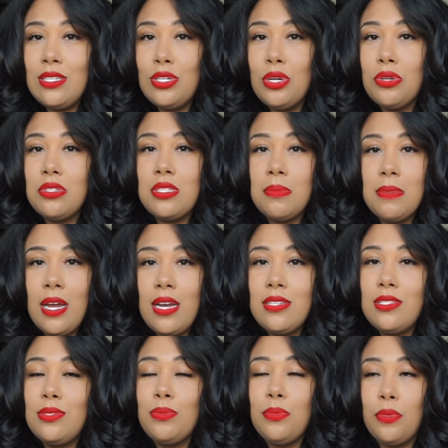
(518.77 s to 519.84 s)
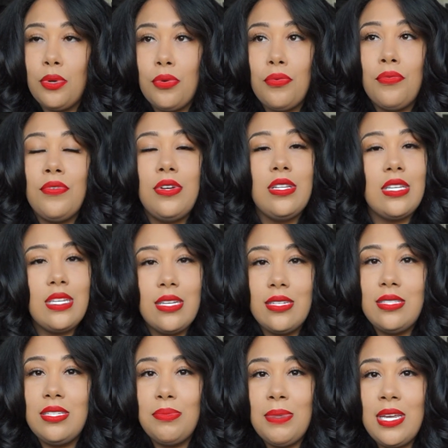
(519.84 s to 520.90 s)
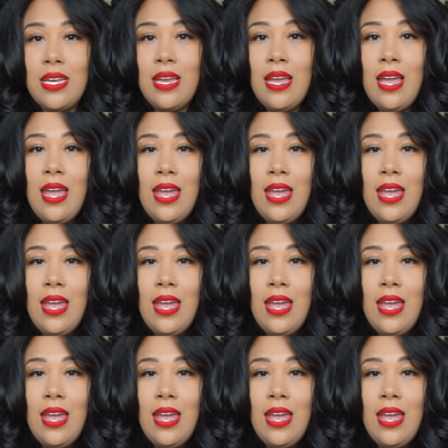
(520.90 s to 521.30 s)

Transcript: You know, some guys were really good to me,